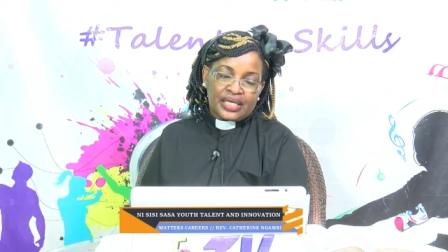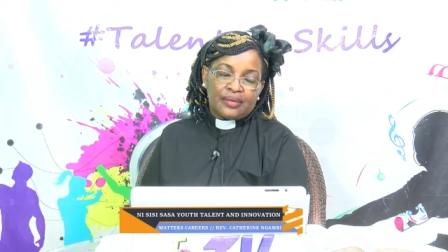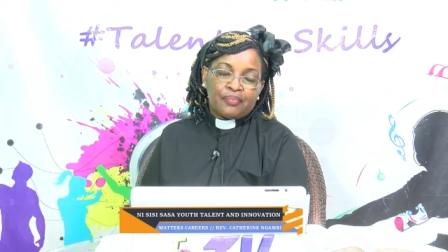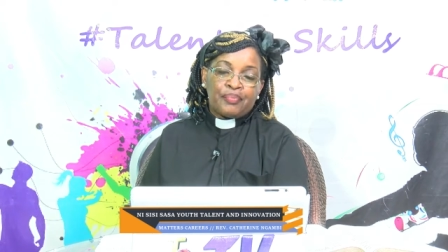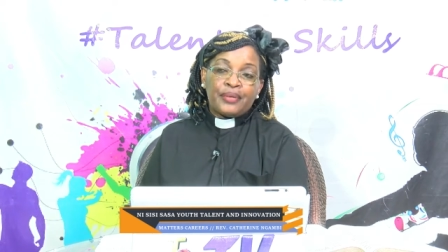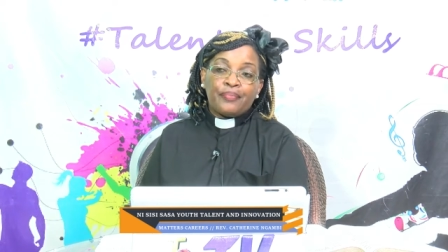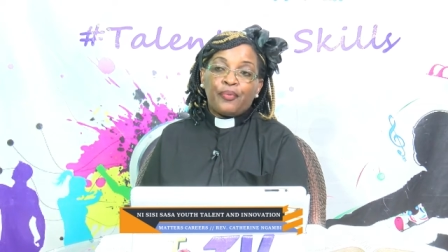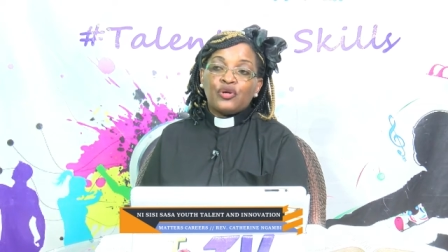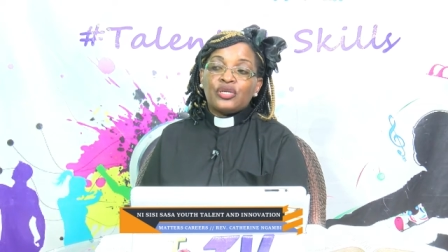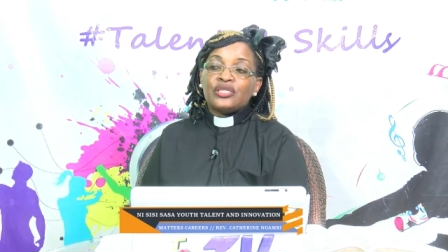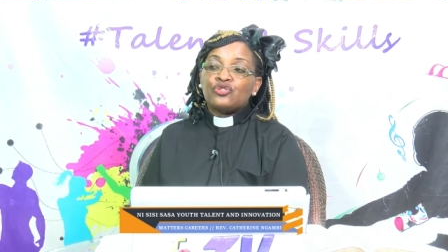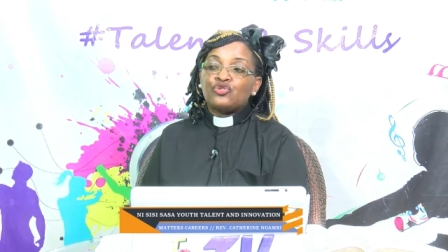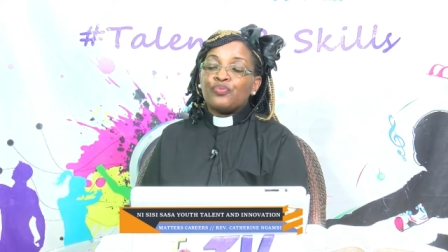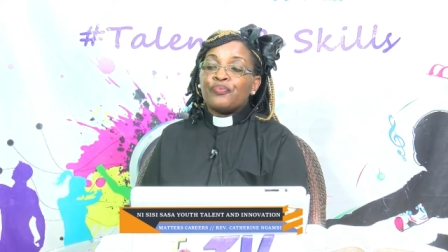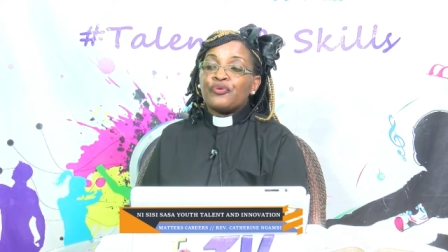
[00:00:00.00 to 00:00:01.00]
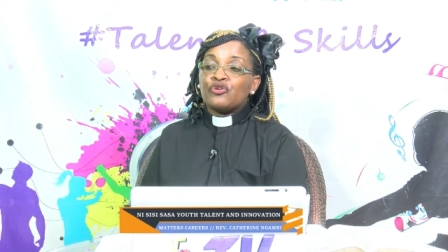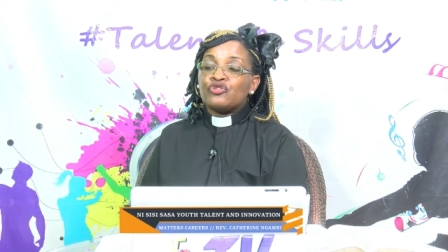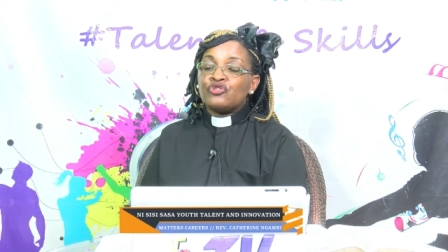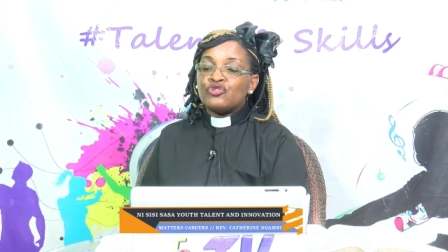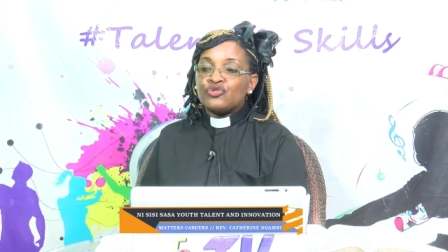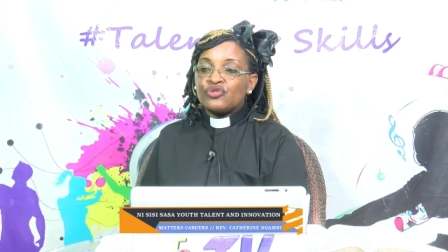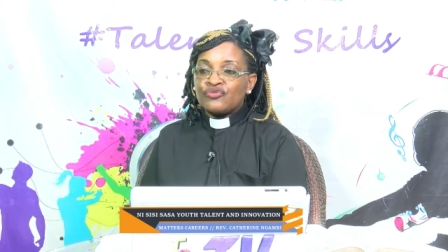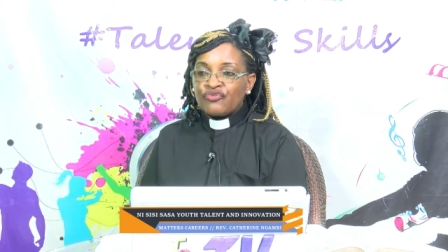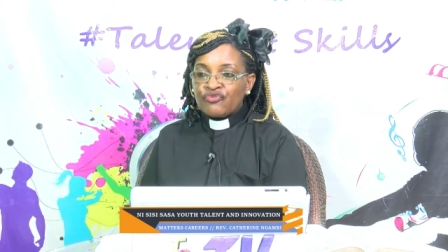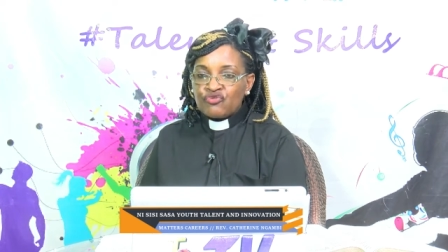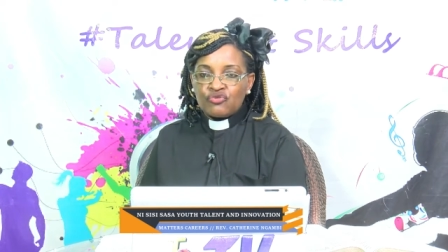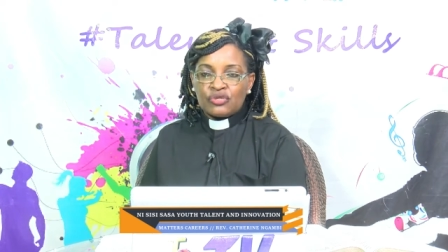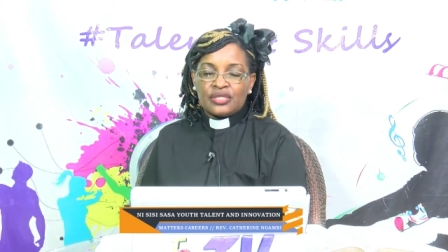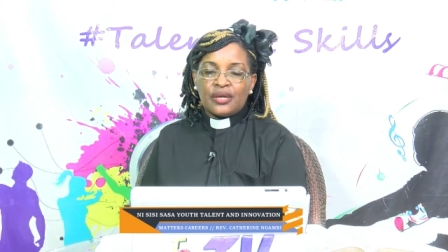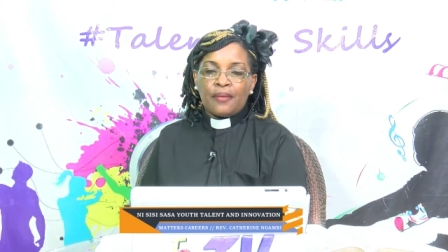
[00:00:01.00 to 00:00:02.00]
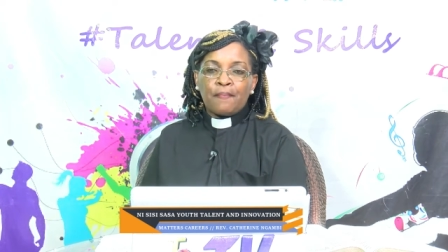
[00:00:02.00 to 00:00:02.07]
People need to produce food.